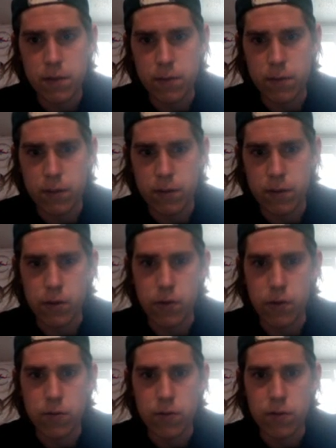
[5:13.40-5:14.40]
But
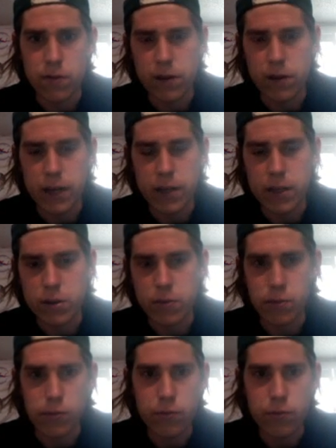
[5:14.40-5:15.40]
they're hiding in the
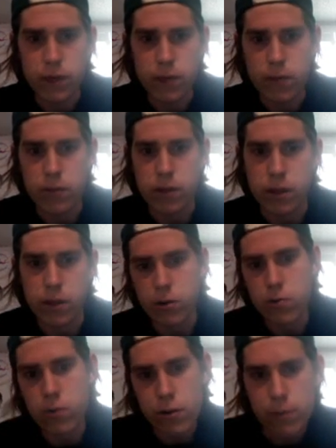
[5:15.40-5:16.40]
room. You can't really
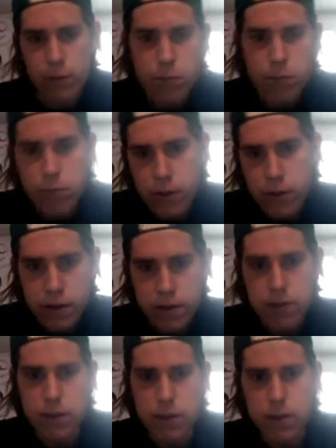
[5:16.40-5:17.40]
oh, let me put this
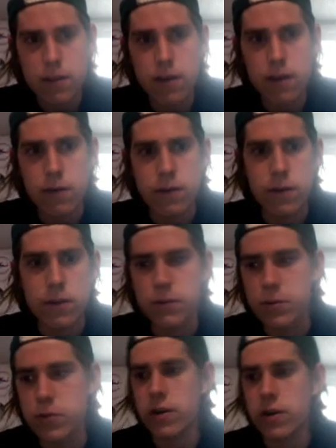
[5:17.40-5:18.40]
thing in there, and
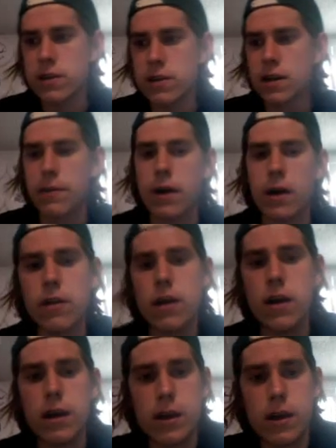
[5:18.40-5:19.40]
when you guys come out,
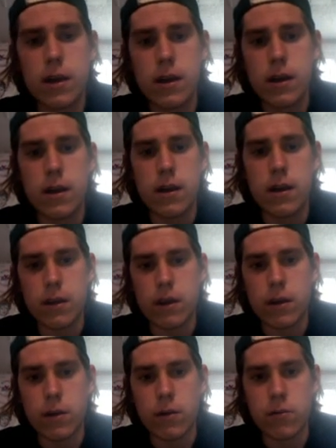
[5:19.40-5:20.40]

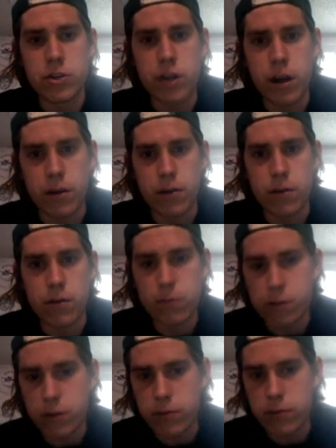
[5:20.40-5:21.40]
will shock you.
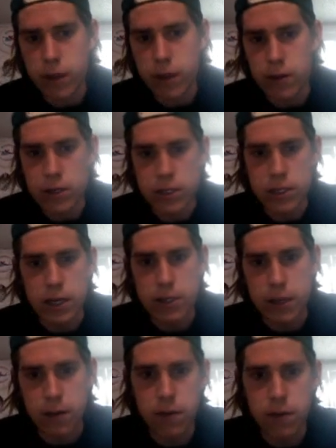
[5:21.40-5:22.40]
With a grenade, you can just toss
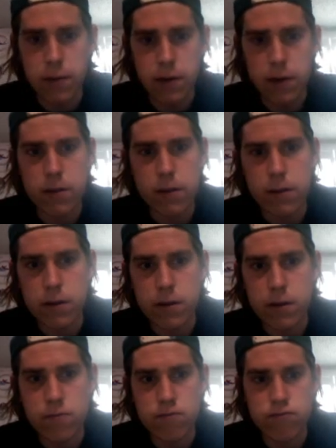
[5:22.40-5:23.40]
that baby in there
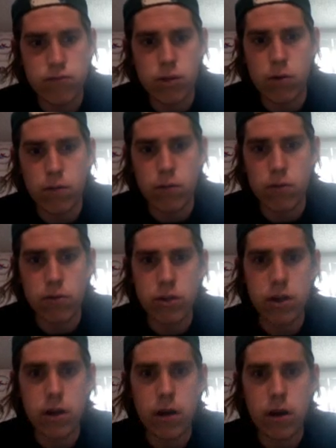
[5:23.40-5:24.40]
and blow the
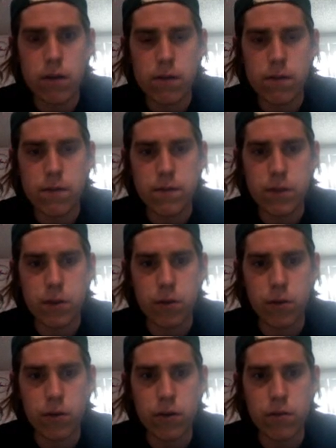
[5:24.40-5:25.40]
shit out of them,
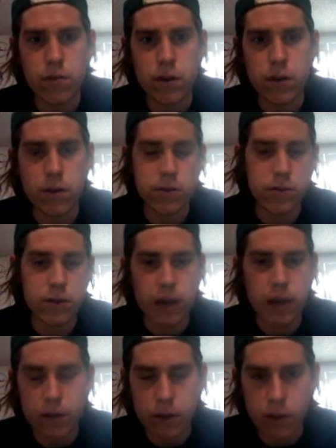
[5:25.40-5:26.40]
hurt them, and as they're
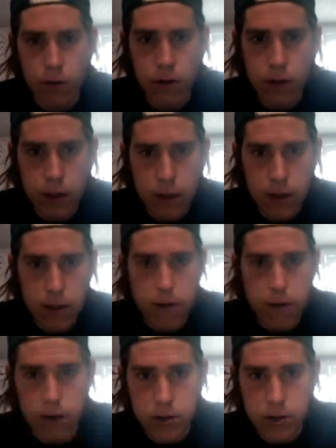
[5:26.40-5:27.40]
down,
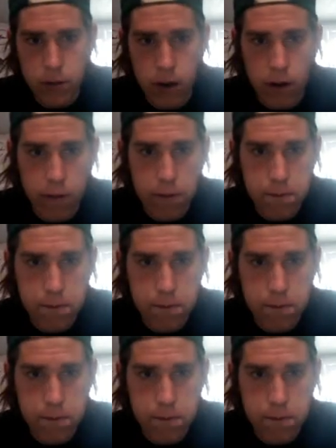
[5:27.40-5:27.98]
finish them off.